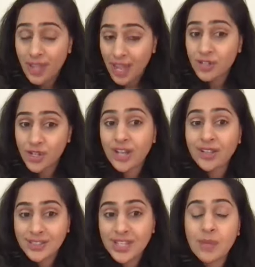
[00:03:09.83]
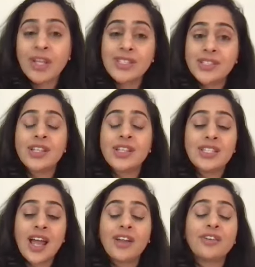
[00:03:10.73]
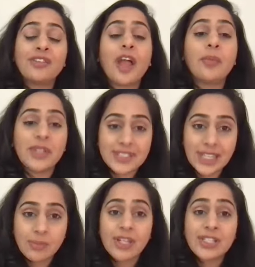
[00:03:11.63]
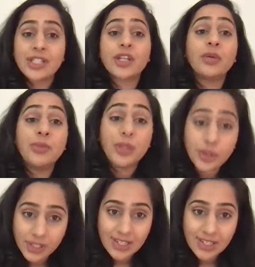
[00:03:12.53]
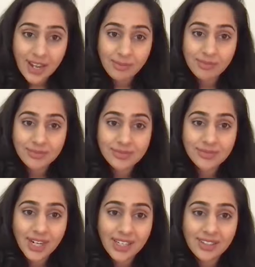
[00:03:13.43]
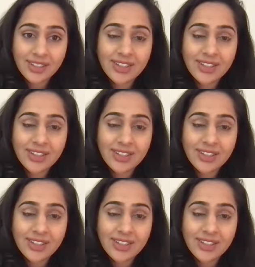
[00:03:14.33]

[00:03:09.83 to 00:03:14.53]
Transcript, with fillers: that child's name it's the entire family's name it's the community name right